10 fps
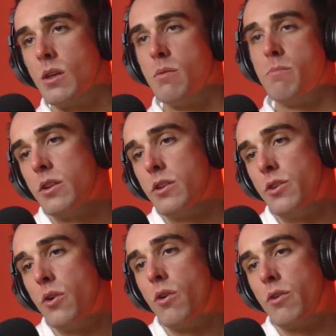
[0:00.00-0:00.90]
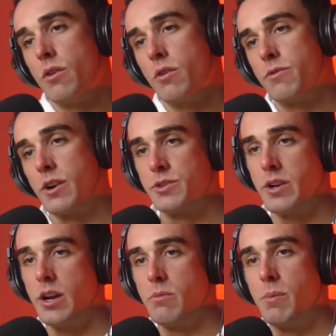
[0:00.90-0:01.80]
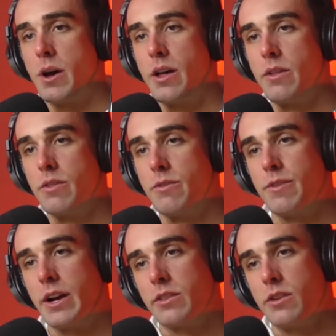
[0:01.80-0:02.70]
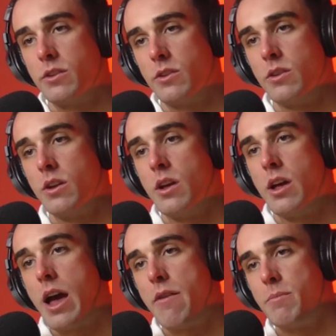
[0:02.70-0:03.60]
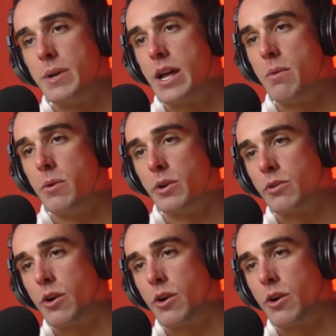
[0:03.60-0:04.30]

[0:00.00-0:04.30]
But you're frustrated by the fact that you haven't been able to grow